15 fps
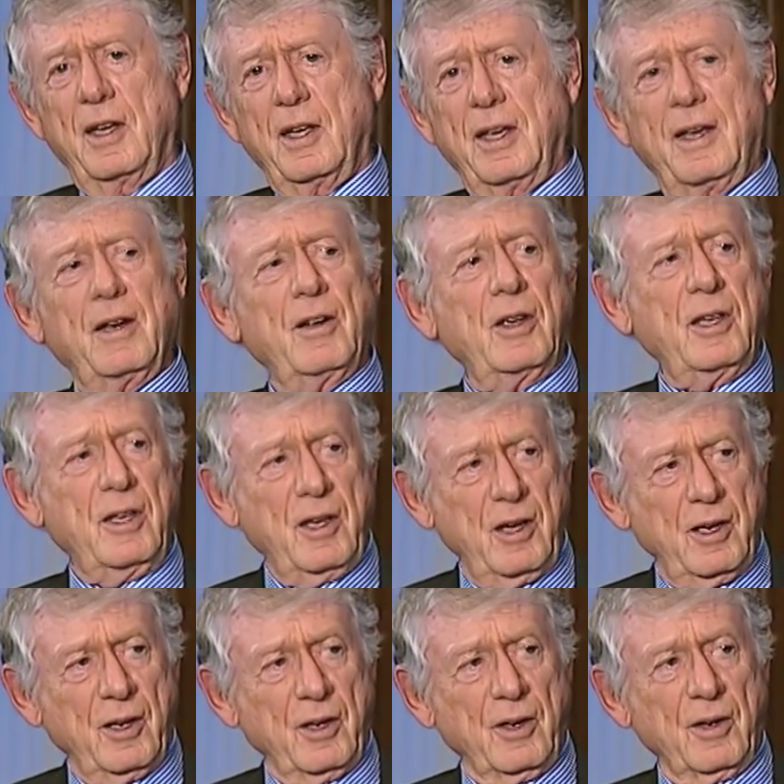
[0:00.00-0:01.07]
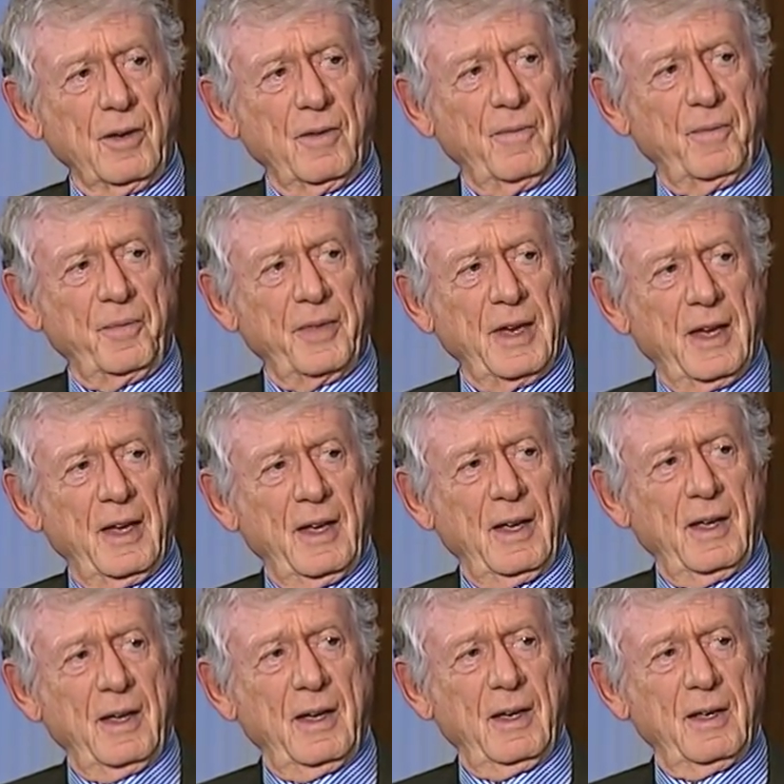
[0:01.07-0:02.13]
in a year
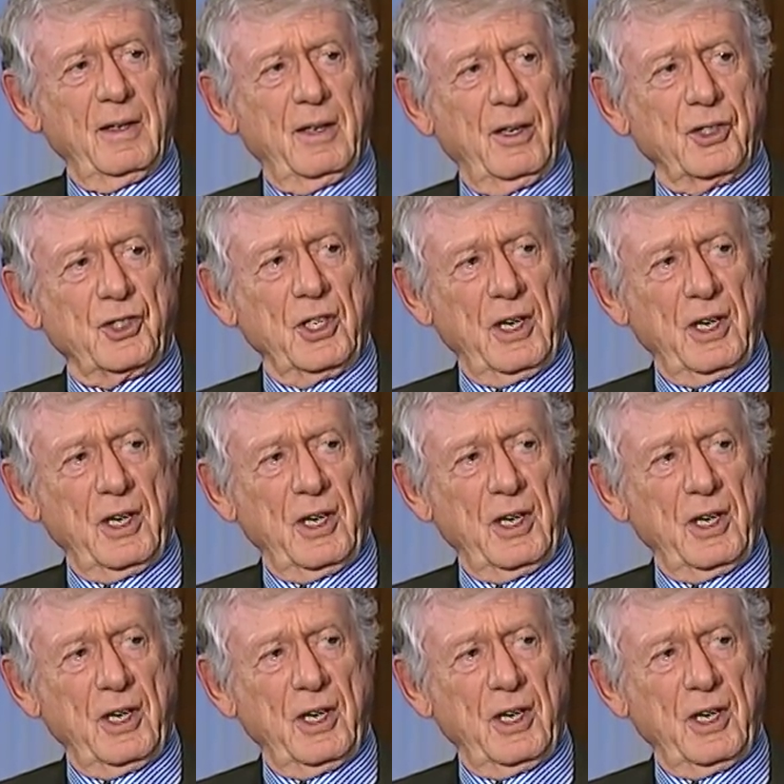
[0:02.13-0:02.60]
does